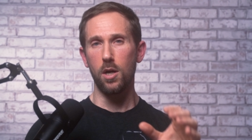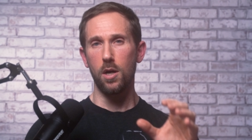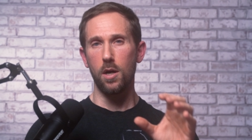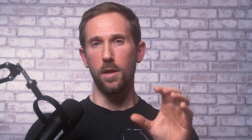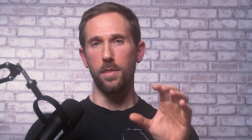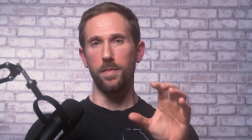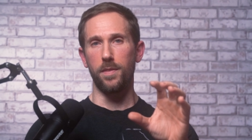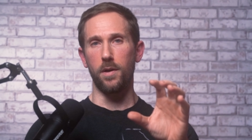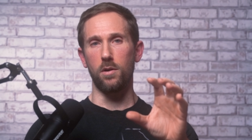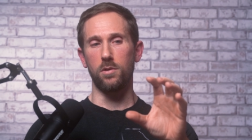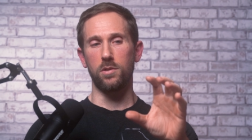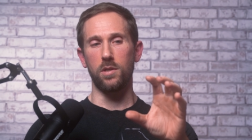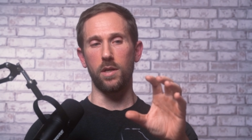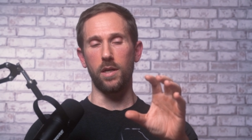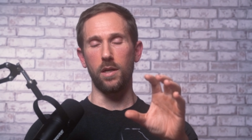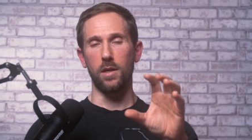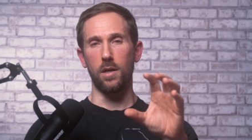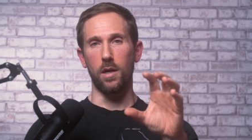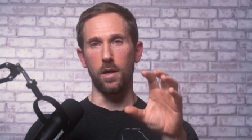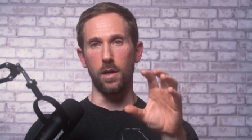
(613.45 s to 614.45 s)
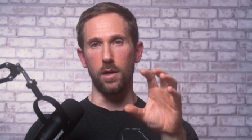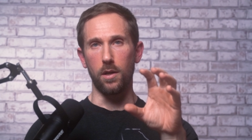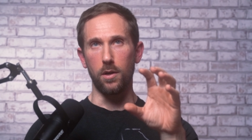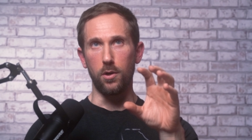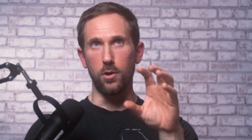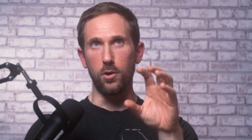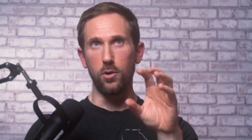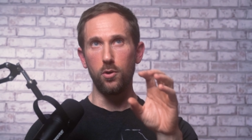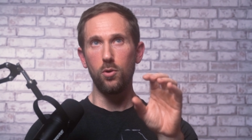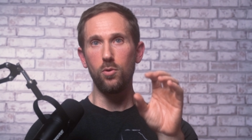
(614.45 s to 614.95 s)
there's a
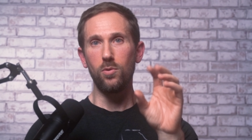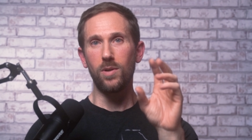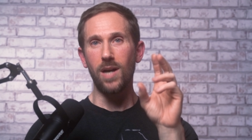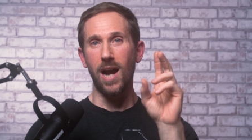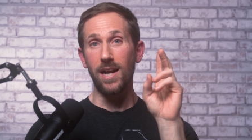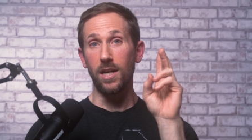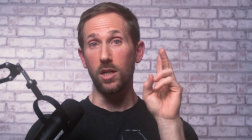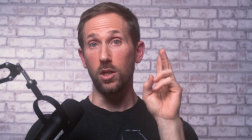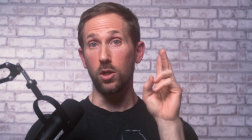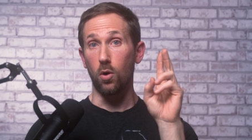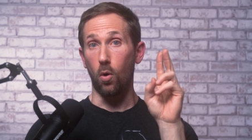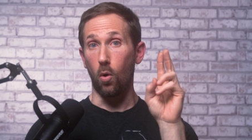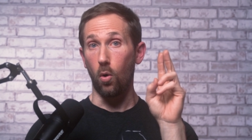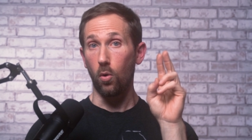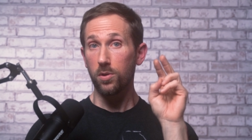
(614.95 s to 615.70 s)
new kind of gold